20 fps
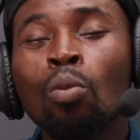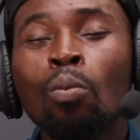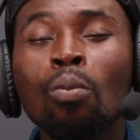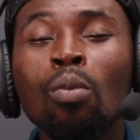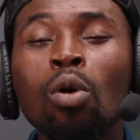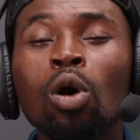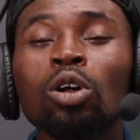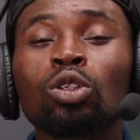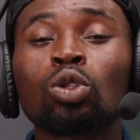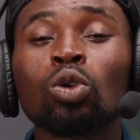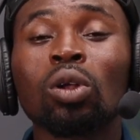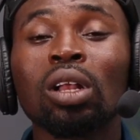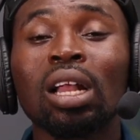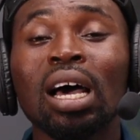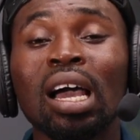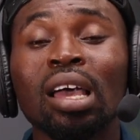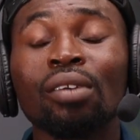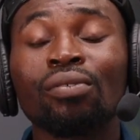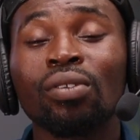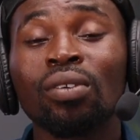more to
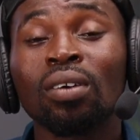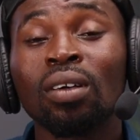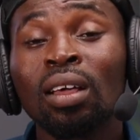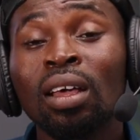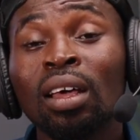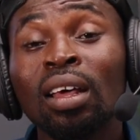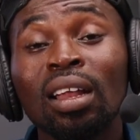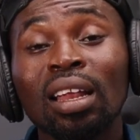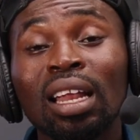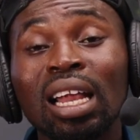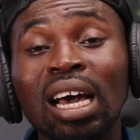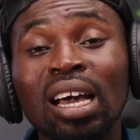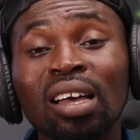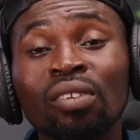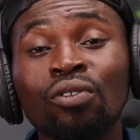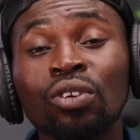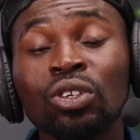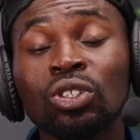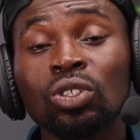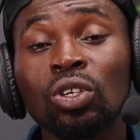life.
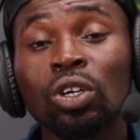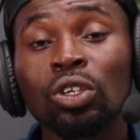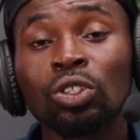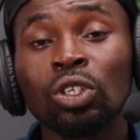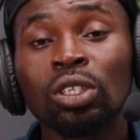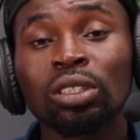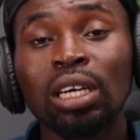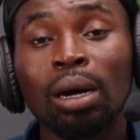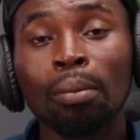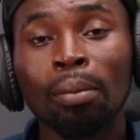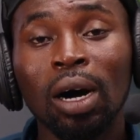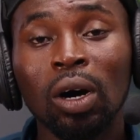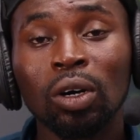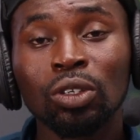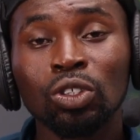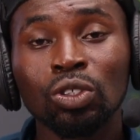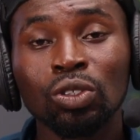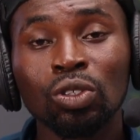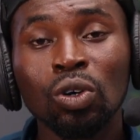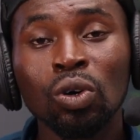Life is not just
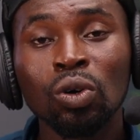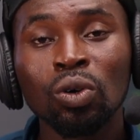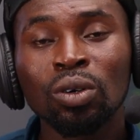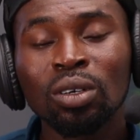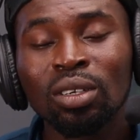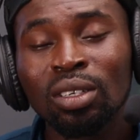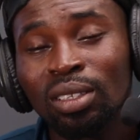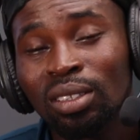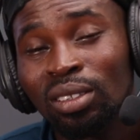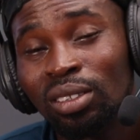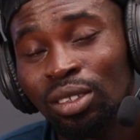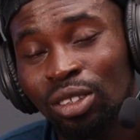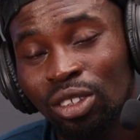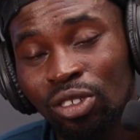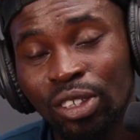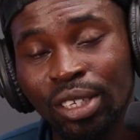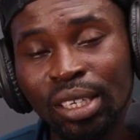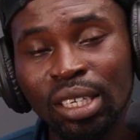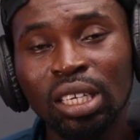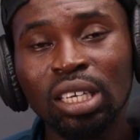about,
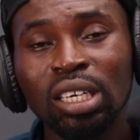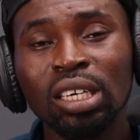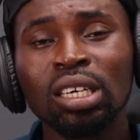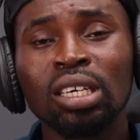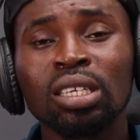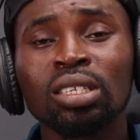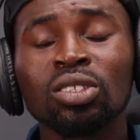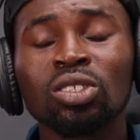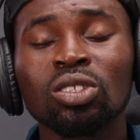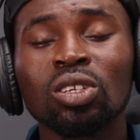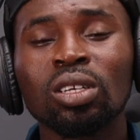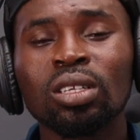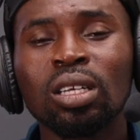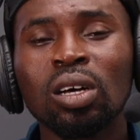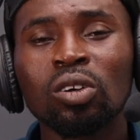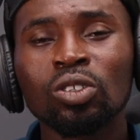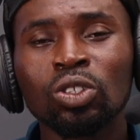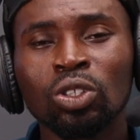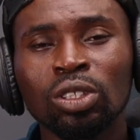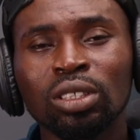drinking. It's not
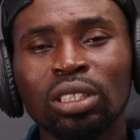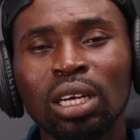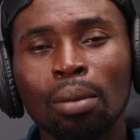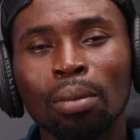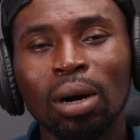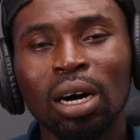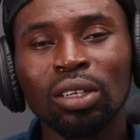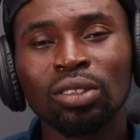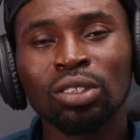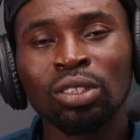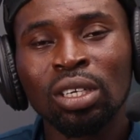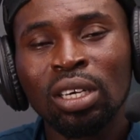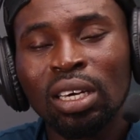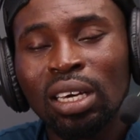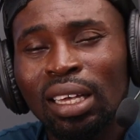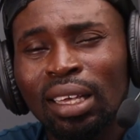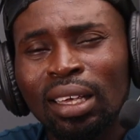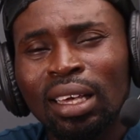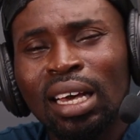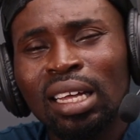just about
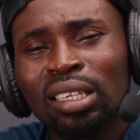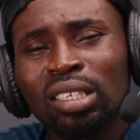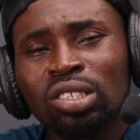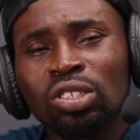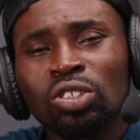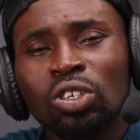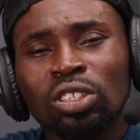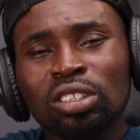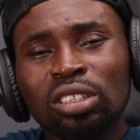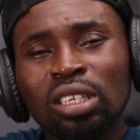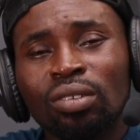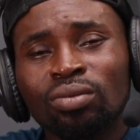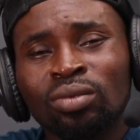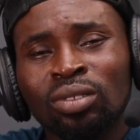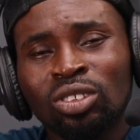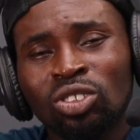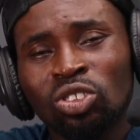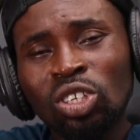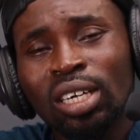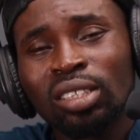getting yourself
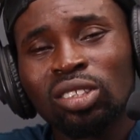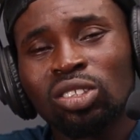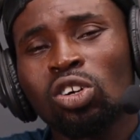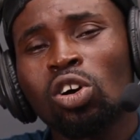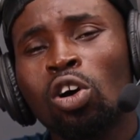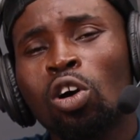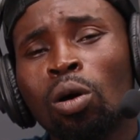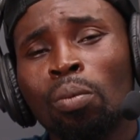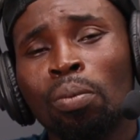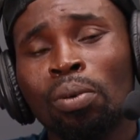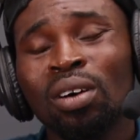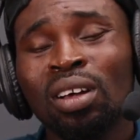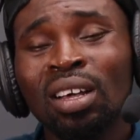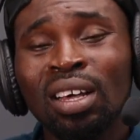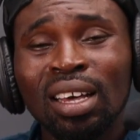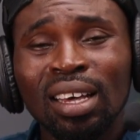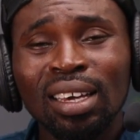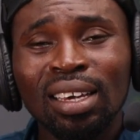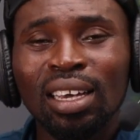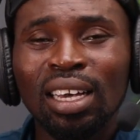dressed up,
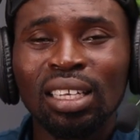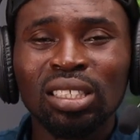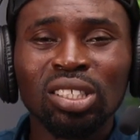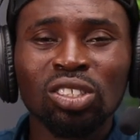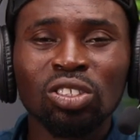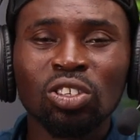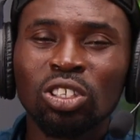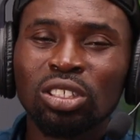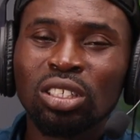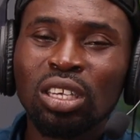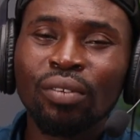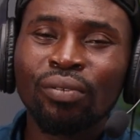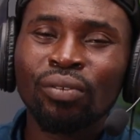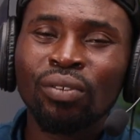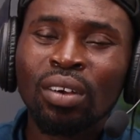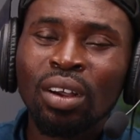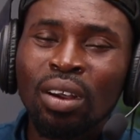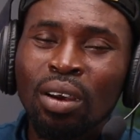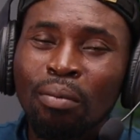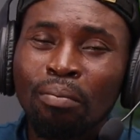getting yourself
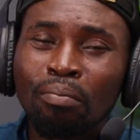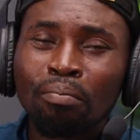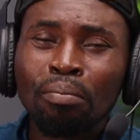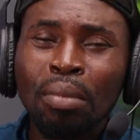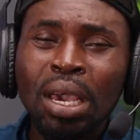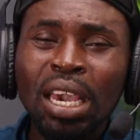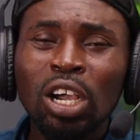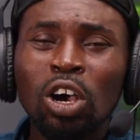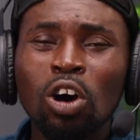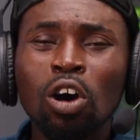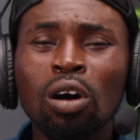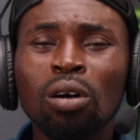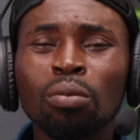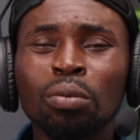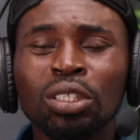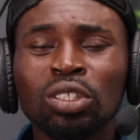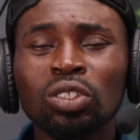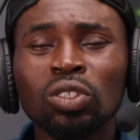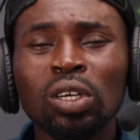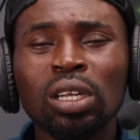makeup.
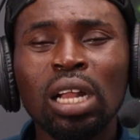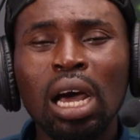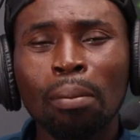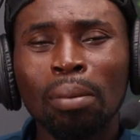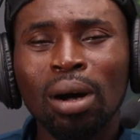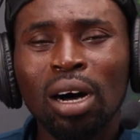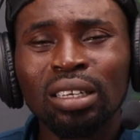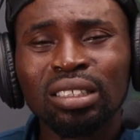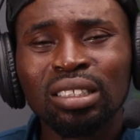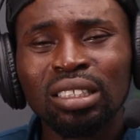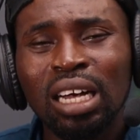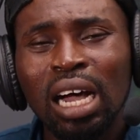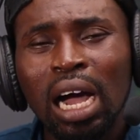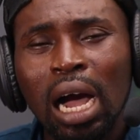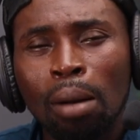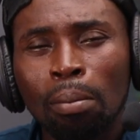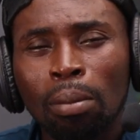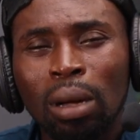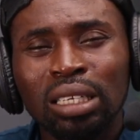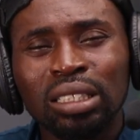It's not about
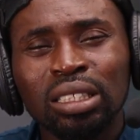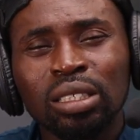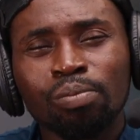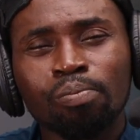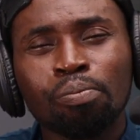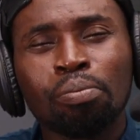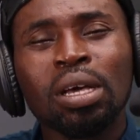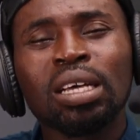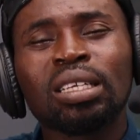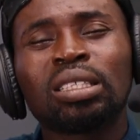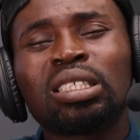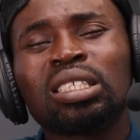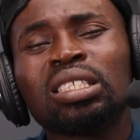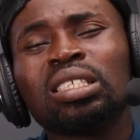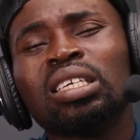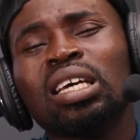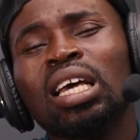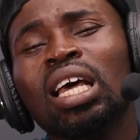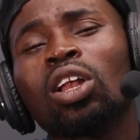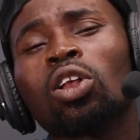
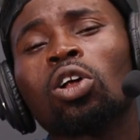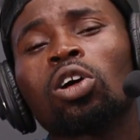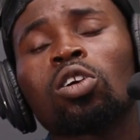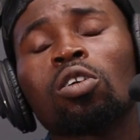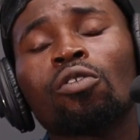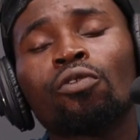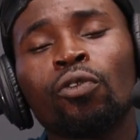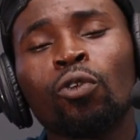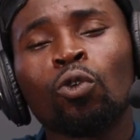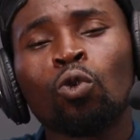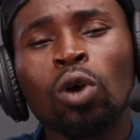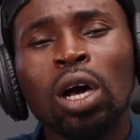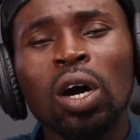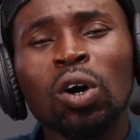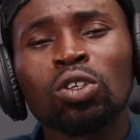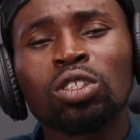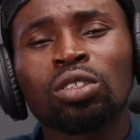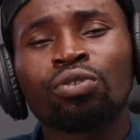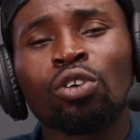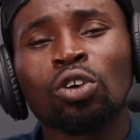emancipating a lot of
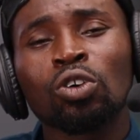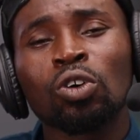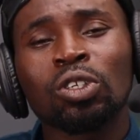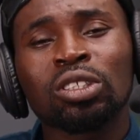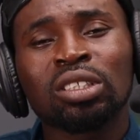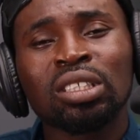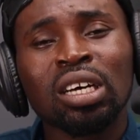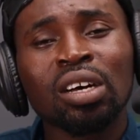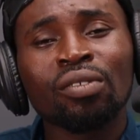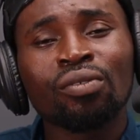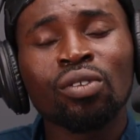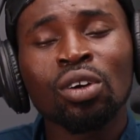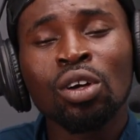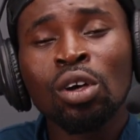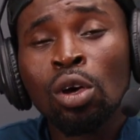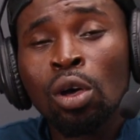wealth for yourself,